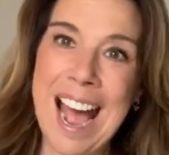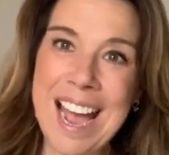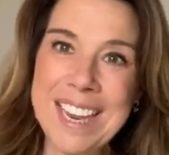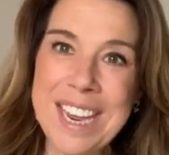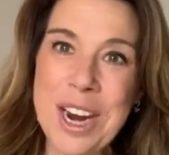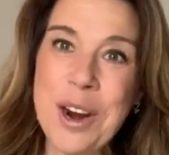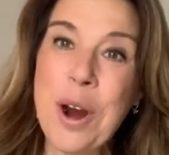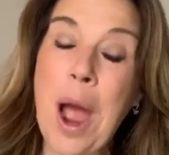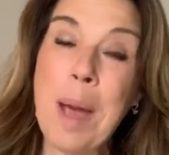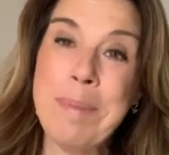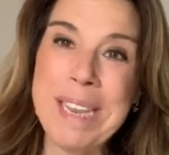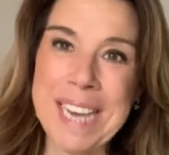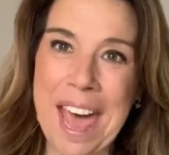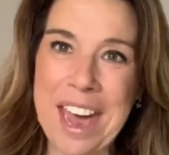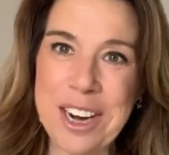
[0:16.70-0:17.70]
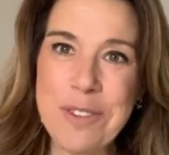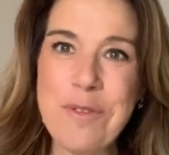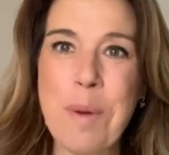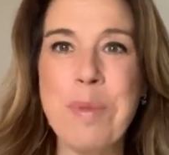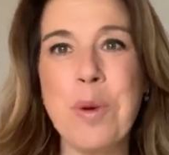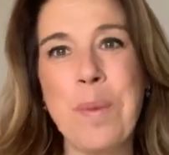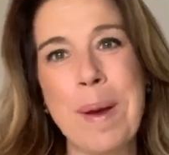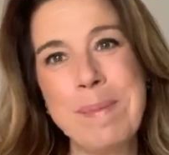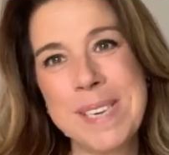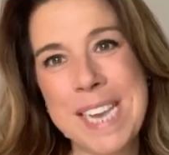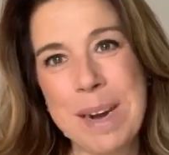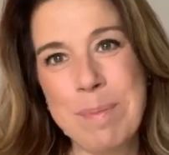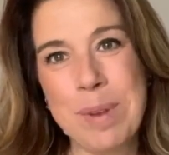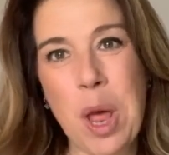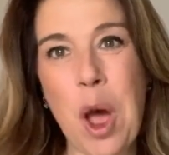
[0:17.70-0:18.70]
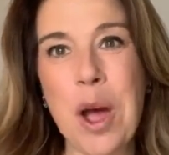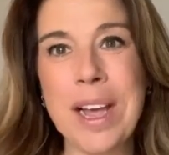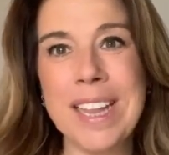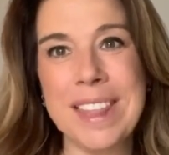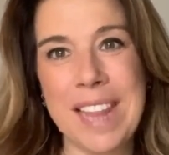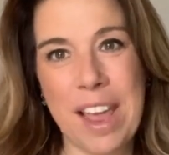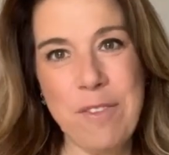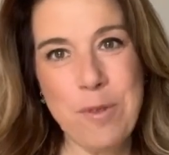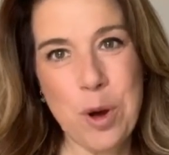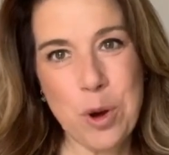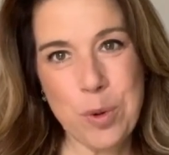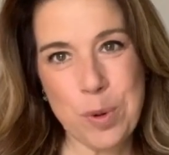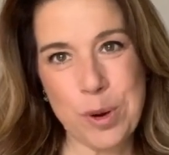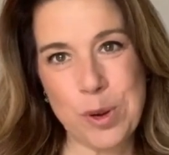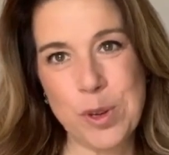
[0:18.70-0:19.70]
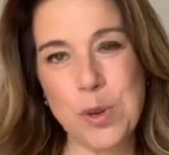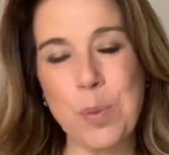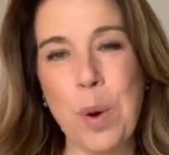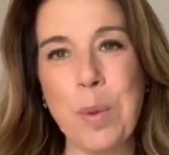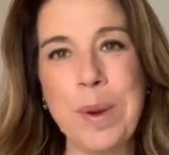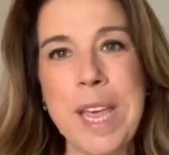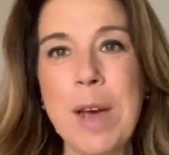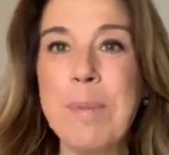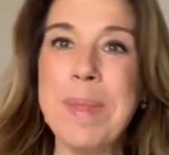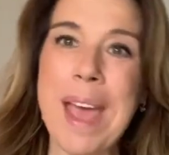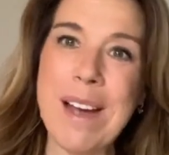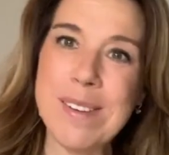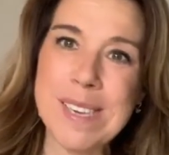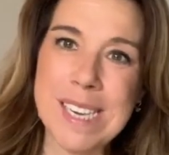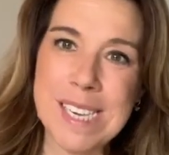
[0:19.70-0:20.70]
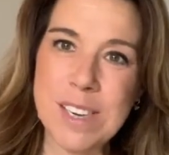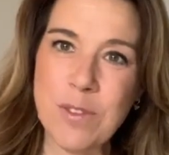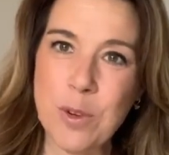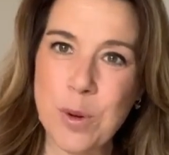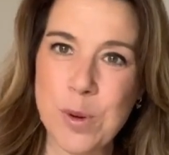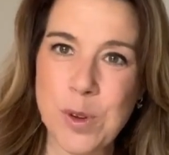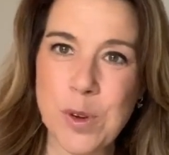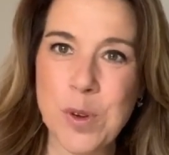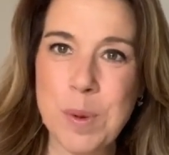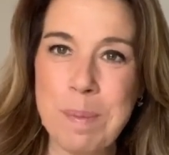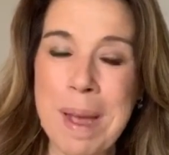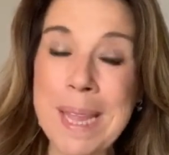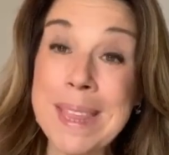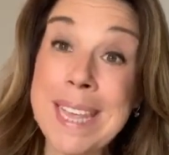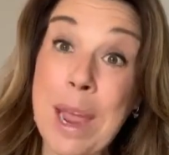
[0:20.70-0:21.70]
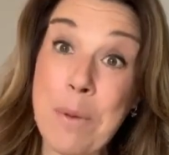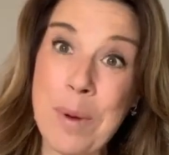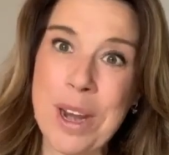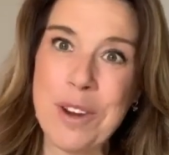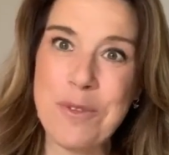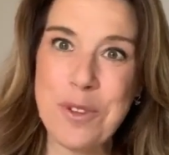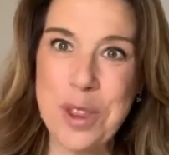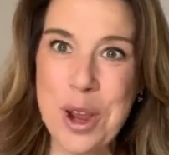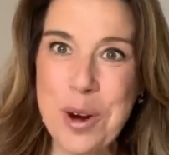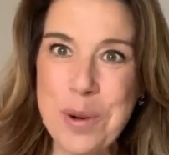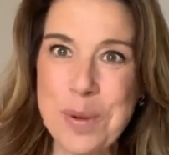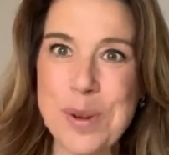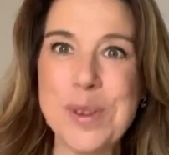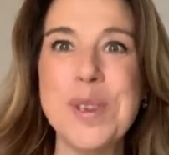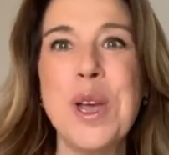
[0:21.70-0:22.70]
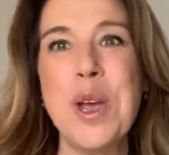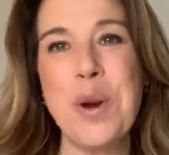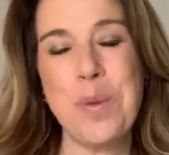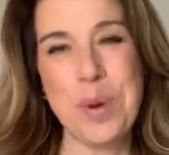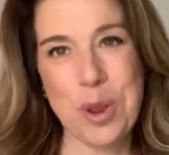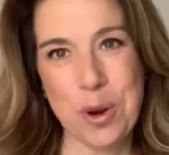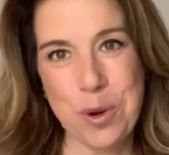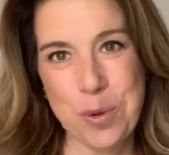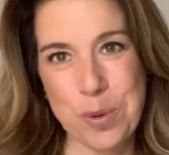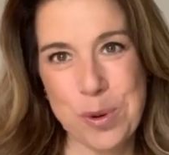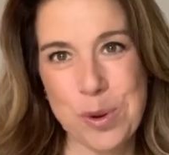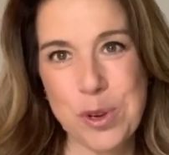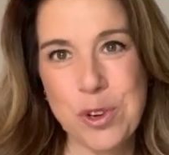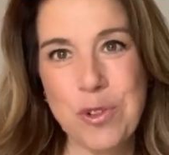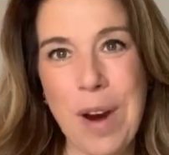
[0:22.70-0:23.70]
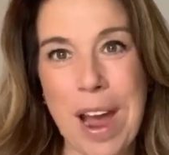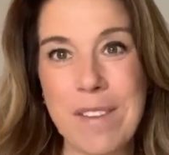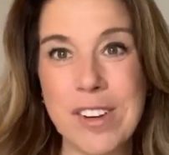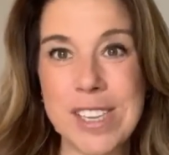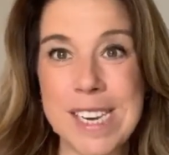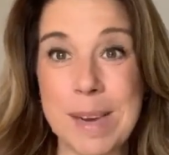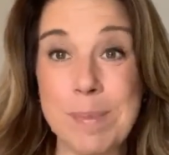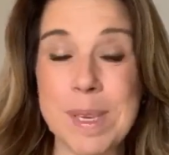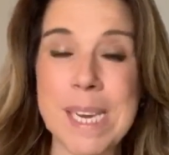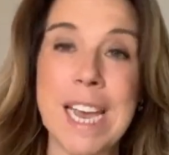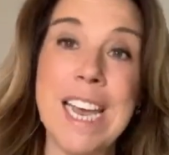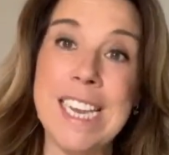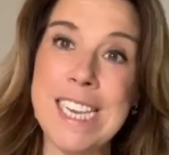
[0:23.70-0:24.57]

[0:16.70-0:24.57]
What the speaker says: there, I'm Ilana from the website and blog Life While Cruised, where we help thousands of cruisers a month get ready for their cruise with our cruise travel tips.